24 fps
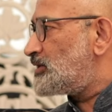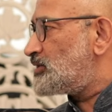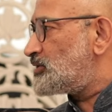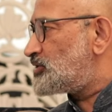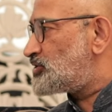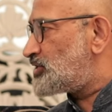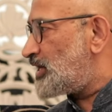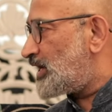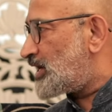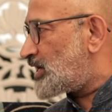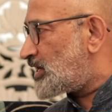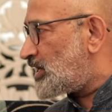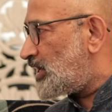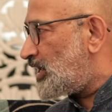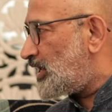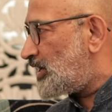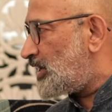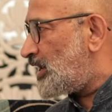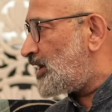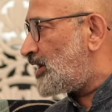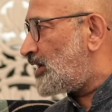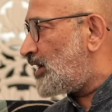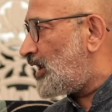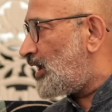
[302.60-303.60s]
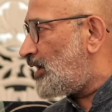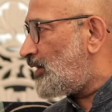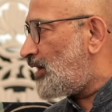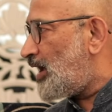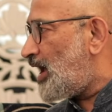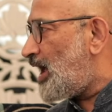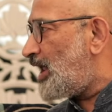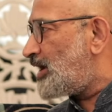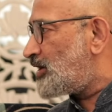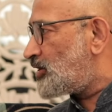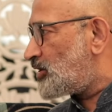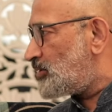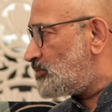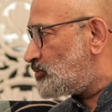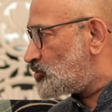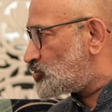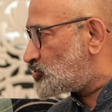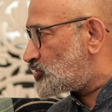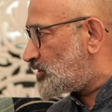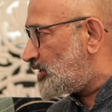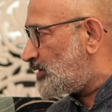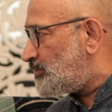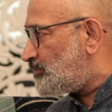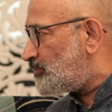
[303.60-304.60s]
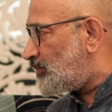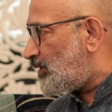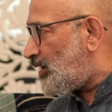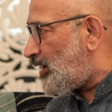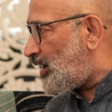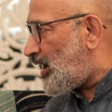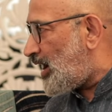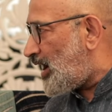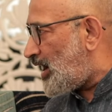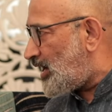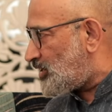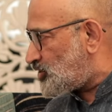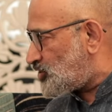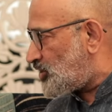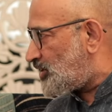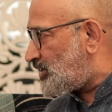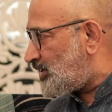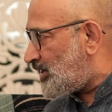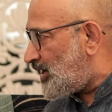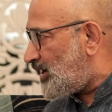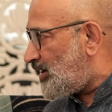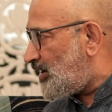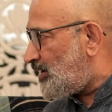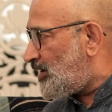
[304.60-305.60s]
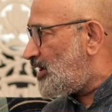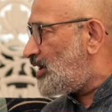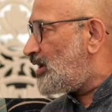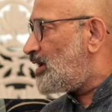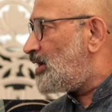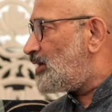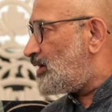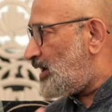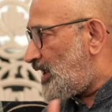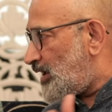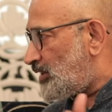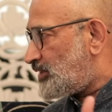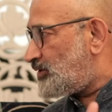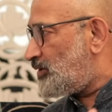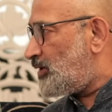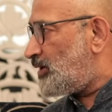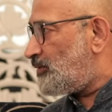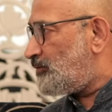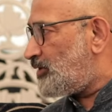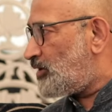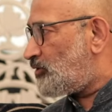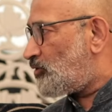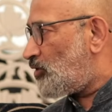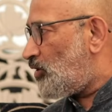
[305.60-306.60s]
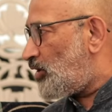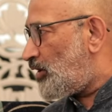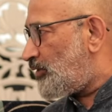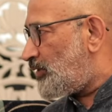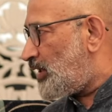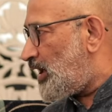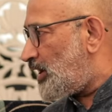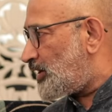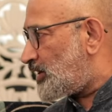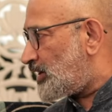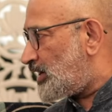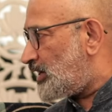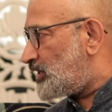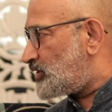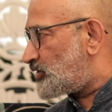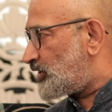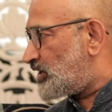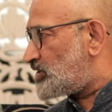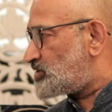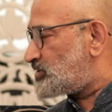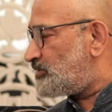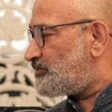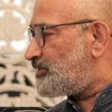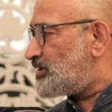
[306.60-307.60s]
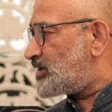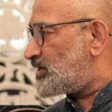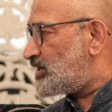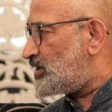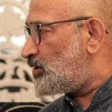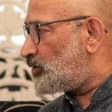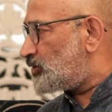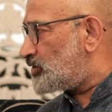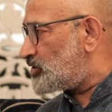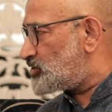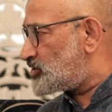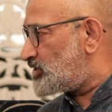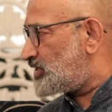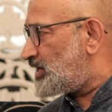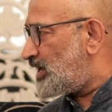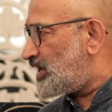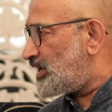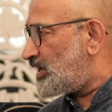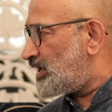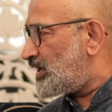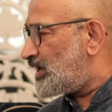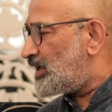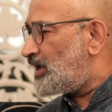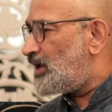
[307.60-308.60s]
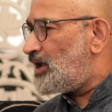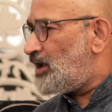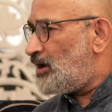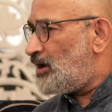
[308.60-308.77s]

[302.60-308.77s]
sectarian anti-Muslim agenda, like the withdrawal of the Article 370 or the CAA.